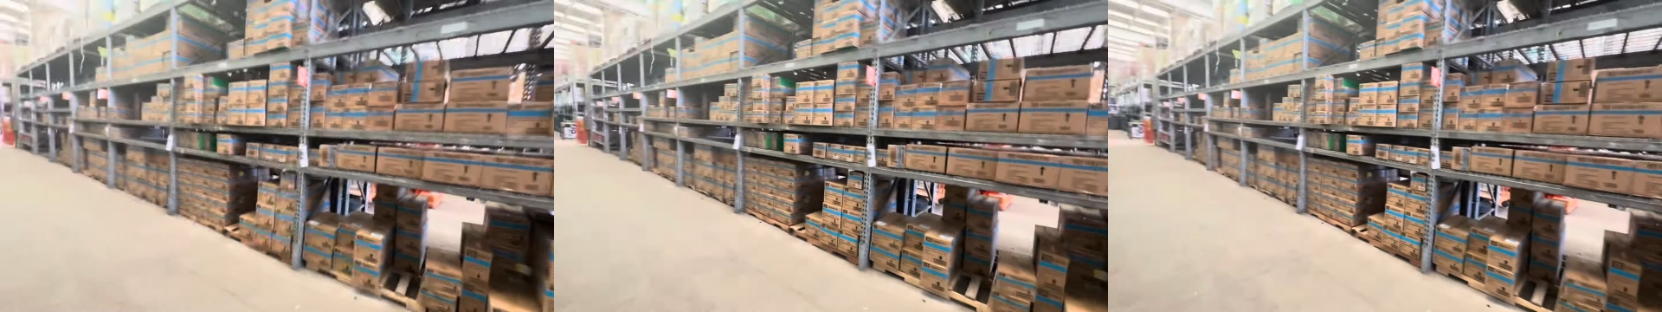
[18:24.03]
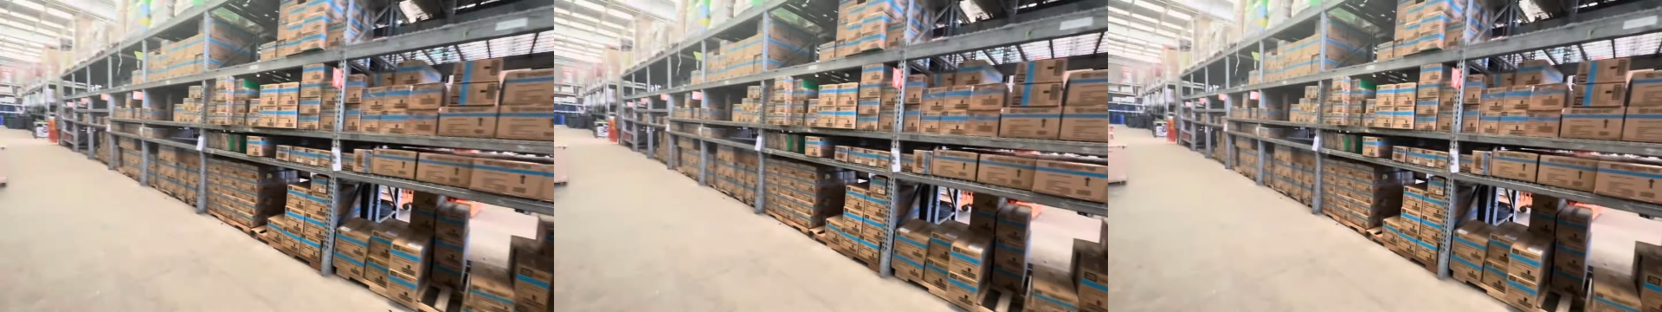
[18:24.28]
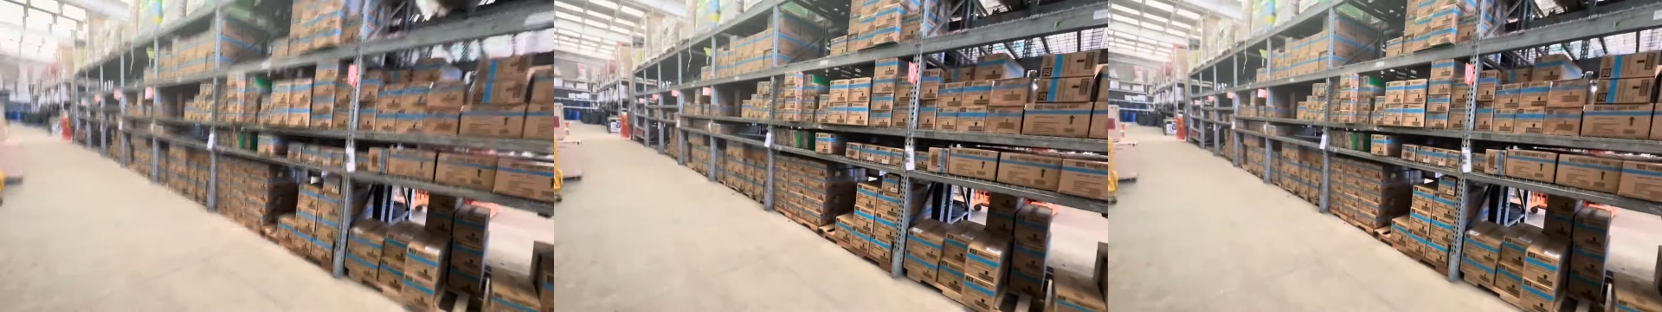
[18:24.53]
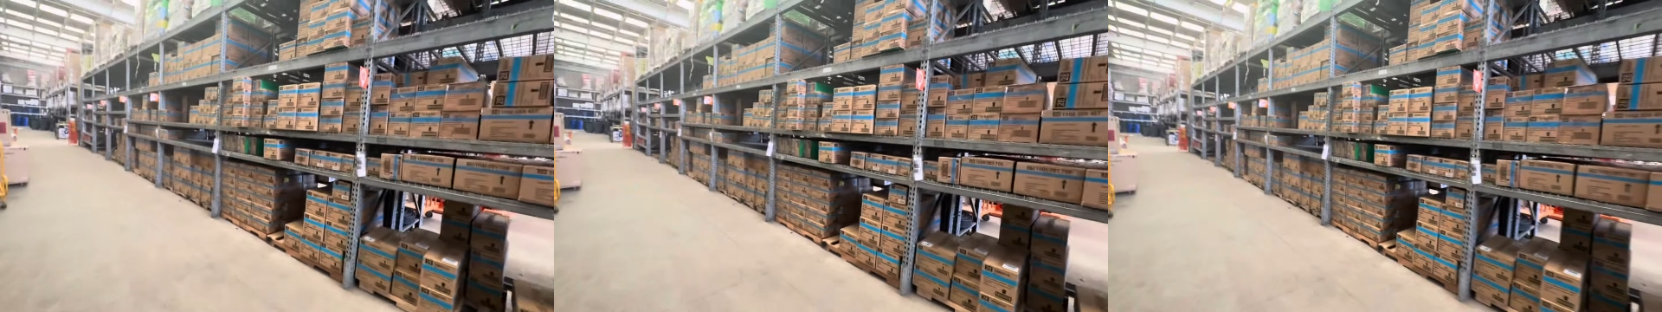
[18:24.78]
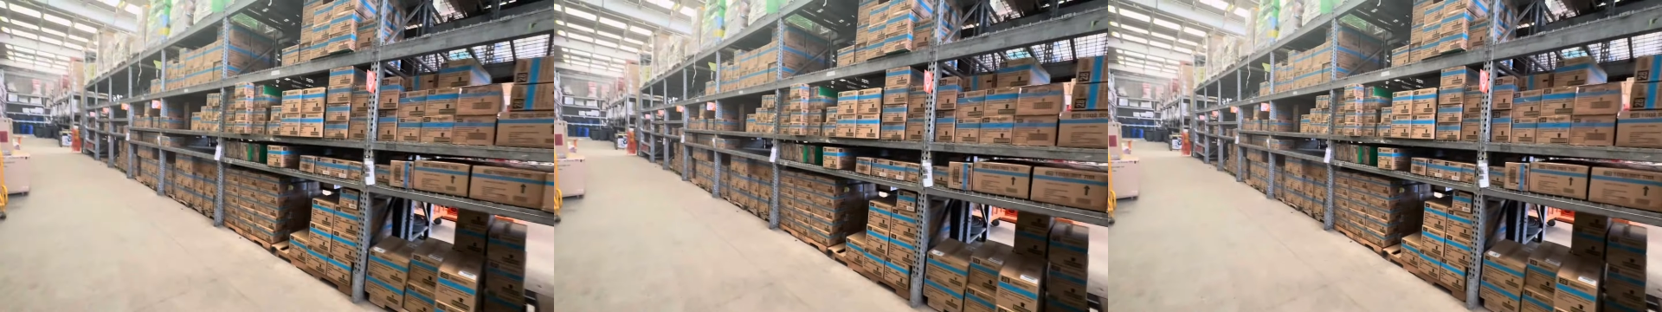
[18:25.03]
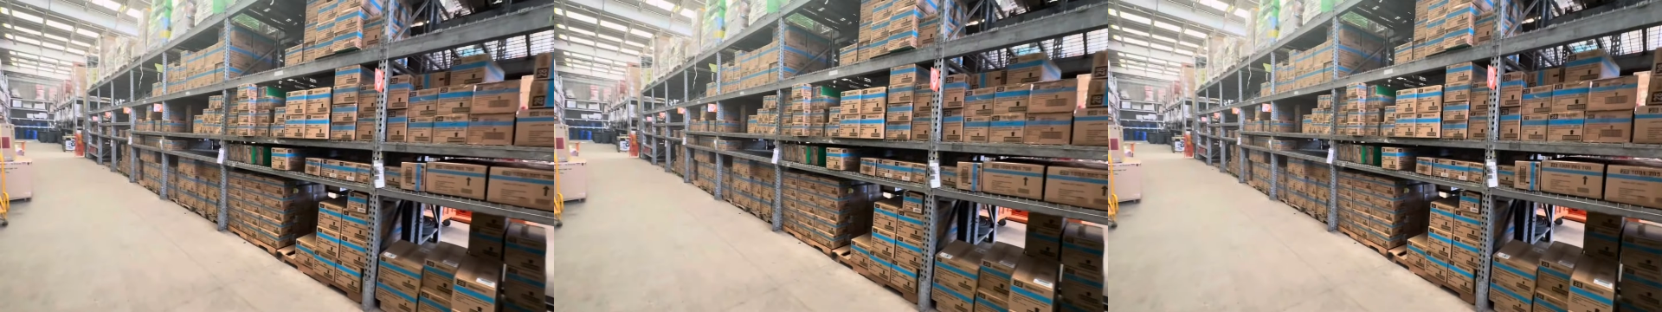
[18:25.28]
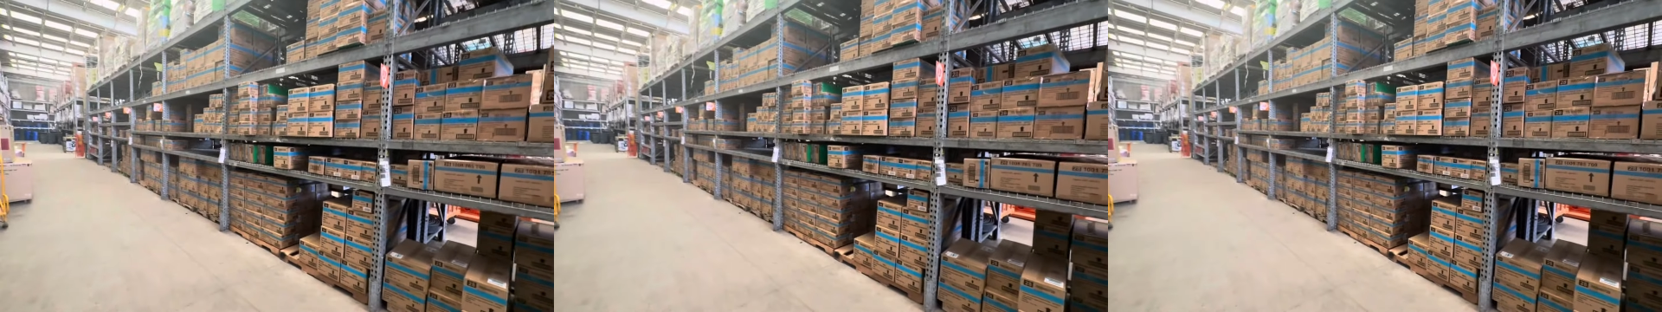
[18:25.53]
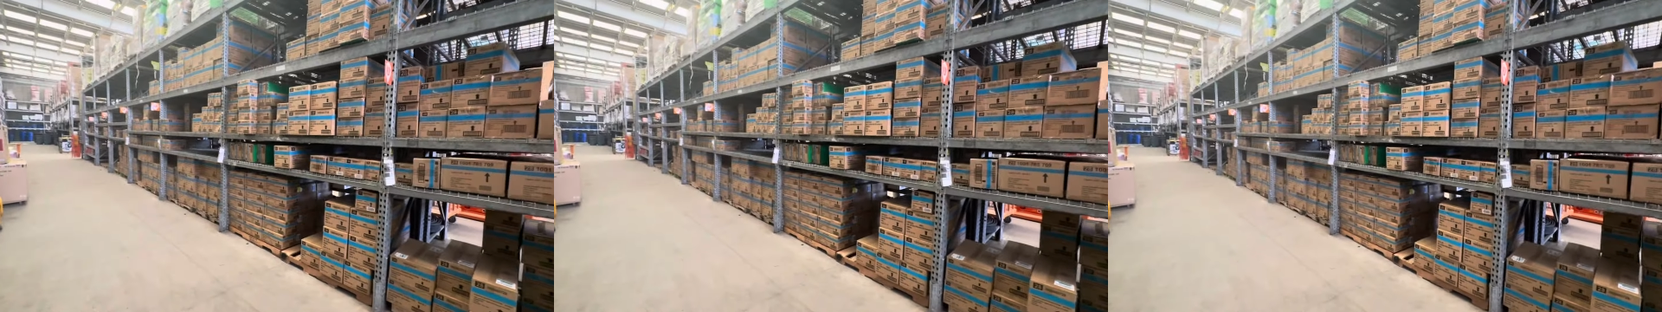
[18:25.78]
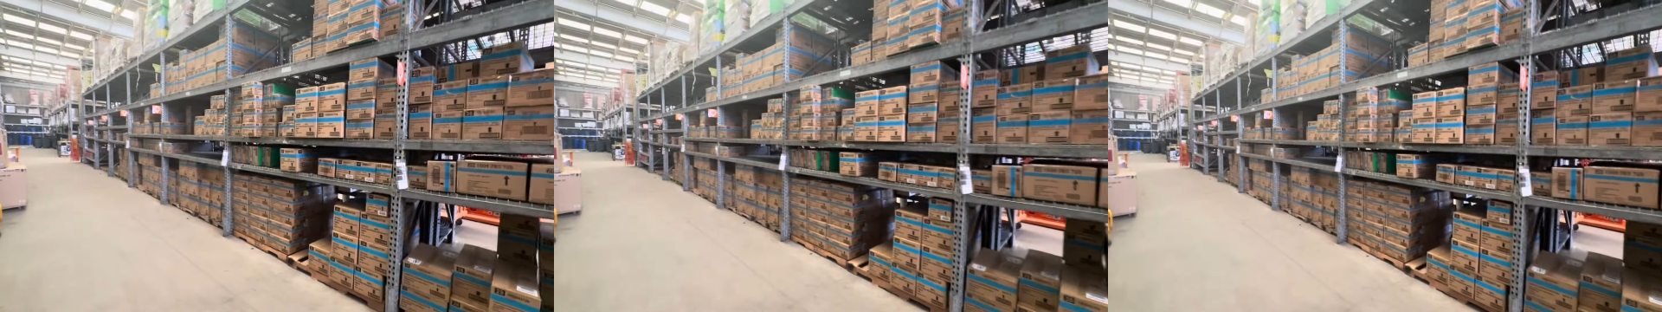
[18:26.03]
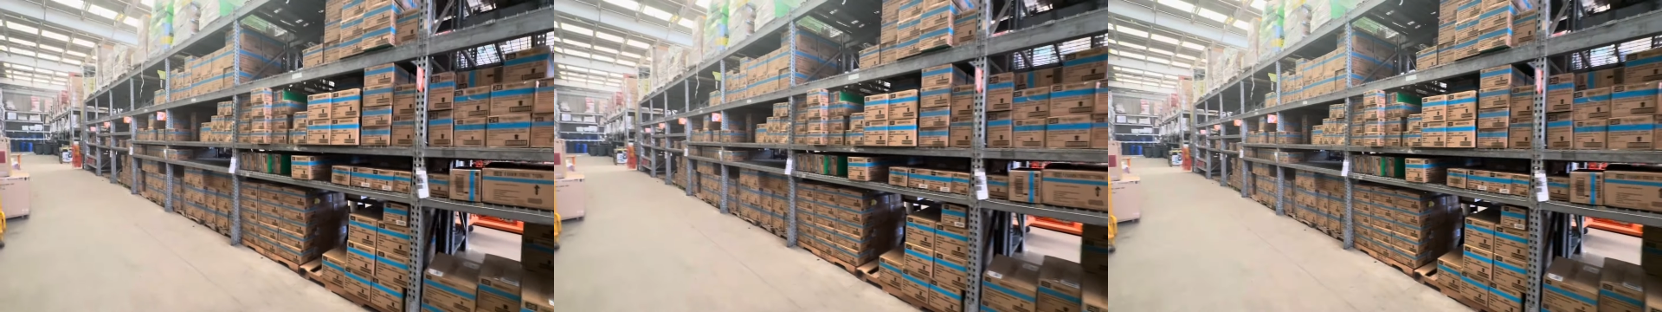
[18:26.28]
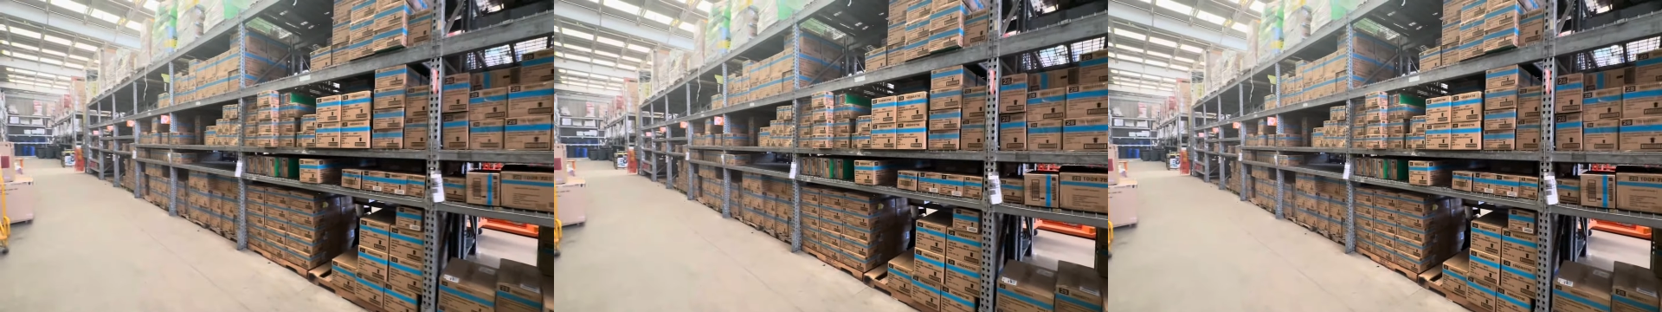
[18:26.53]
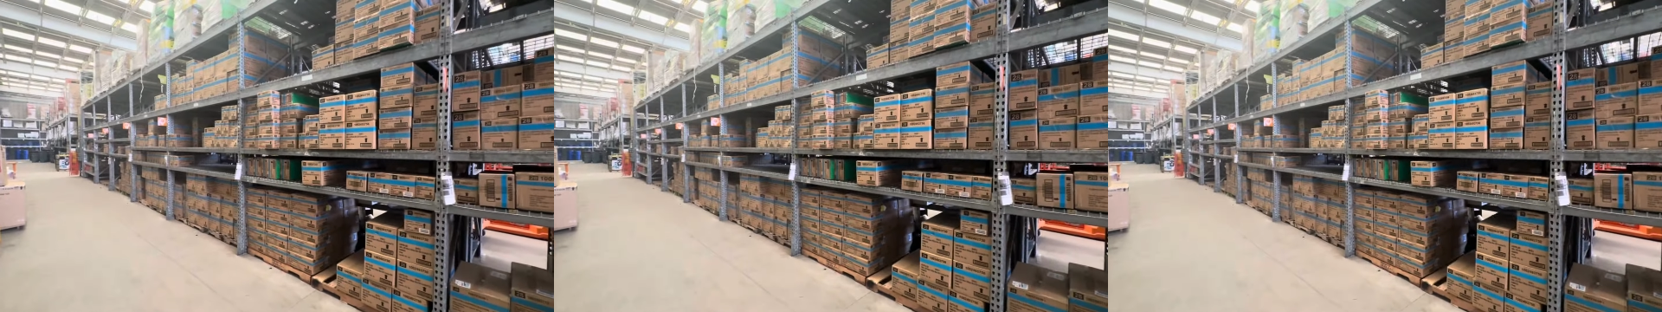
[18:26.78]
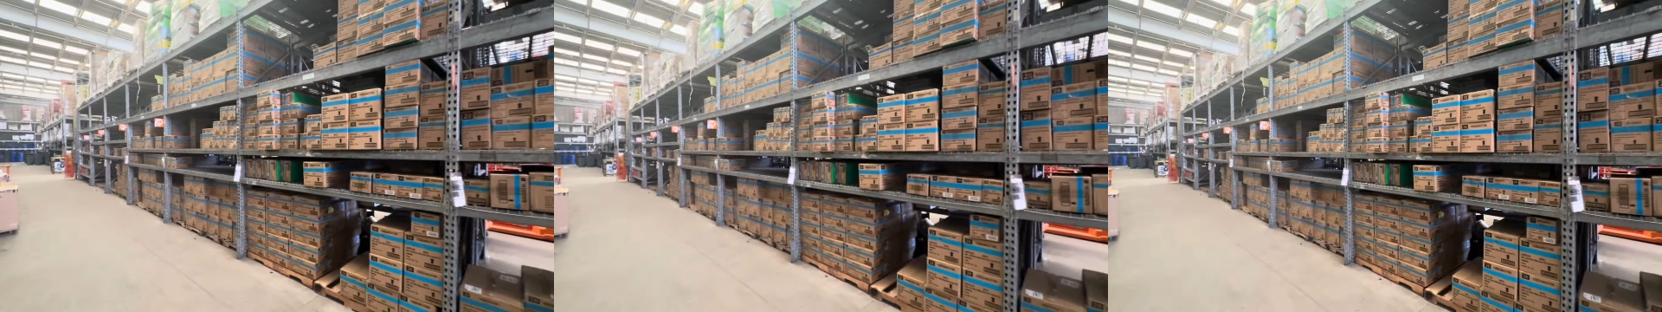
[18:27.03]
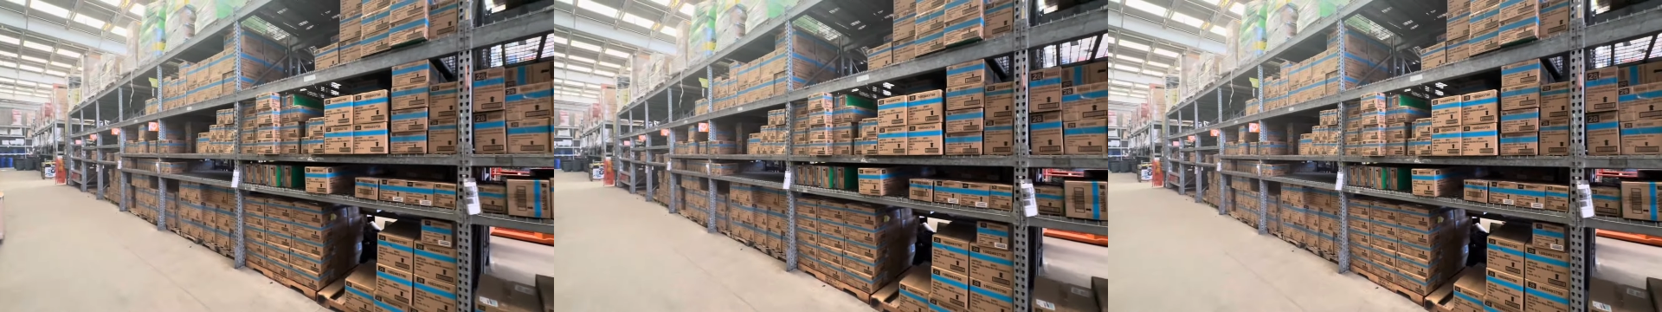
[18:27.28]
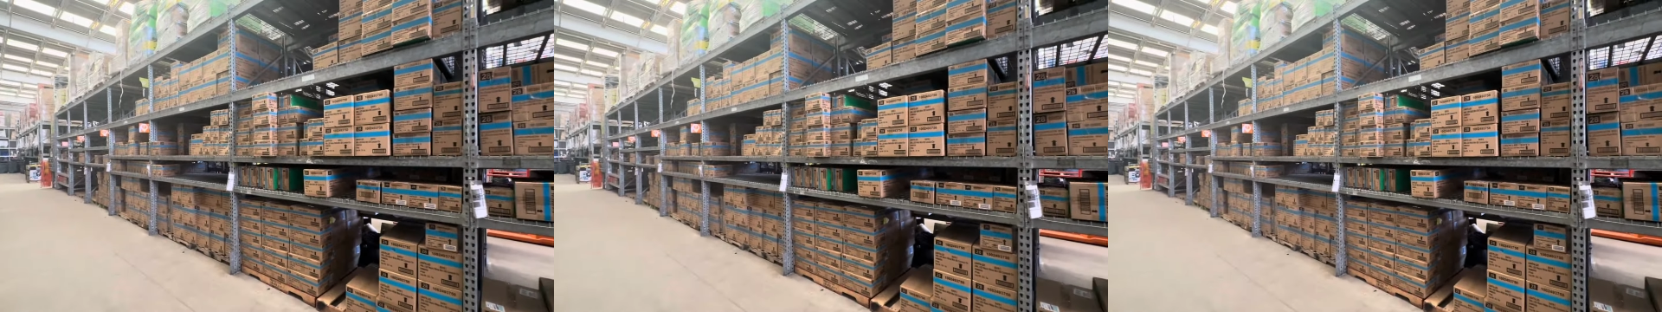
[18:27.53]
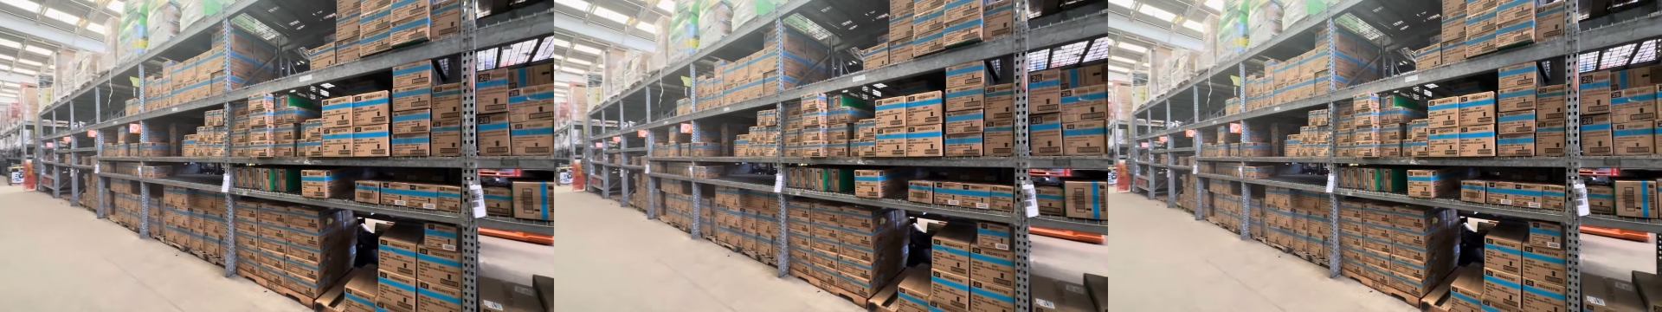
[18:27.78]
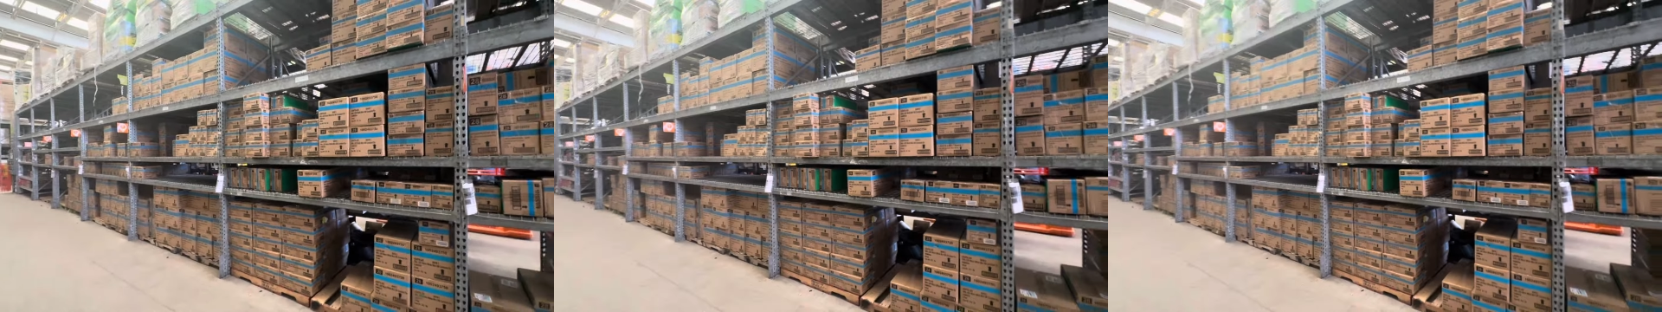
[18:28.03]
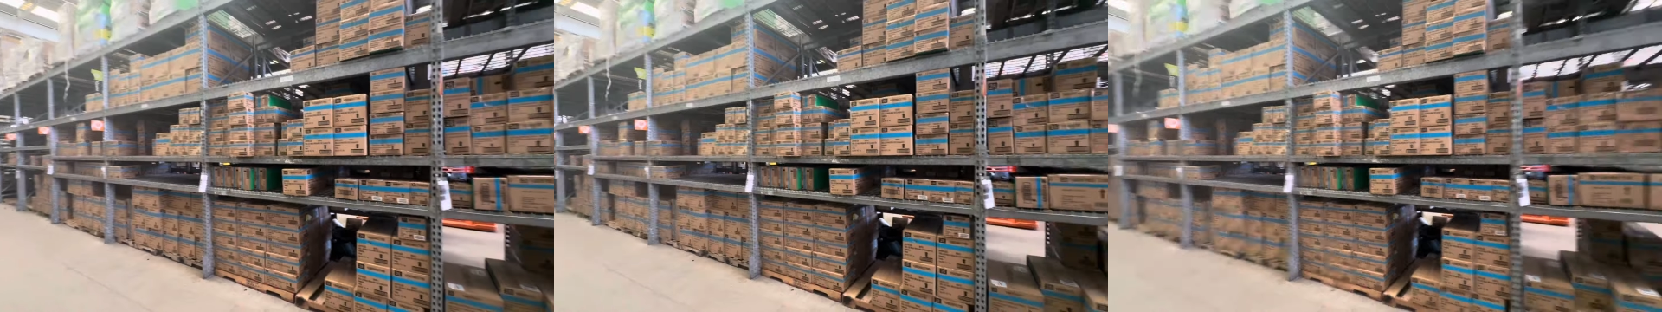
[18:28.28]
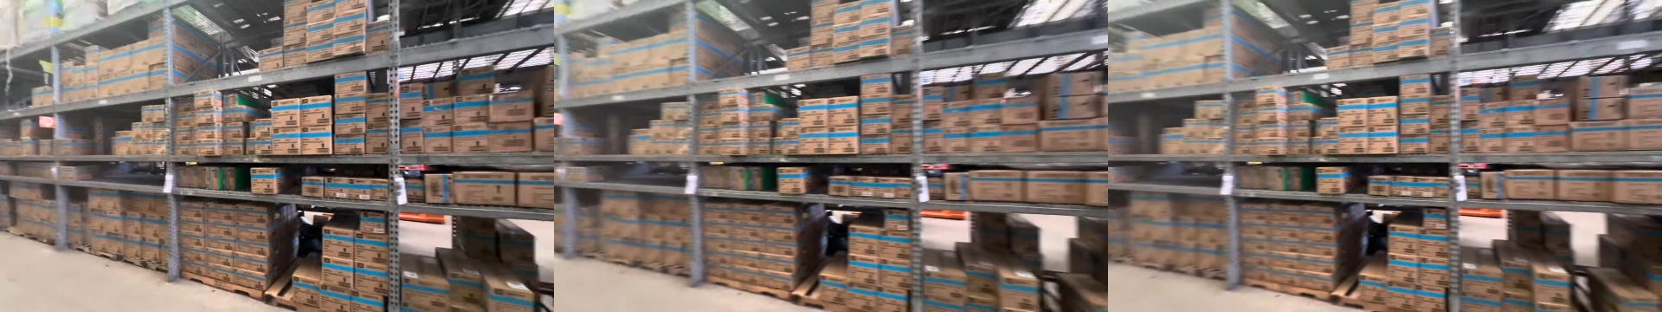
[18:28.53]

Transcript: (no speaker visible)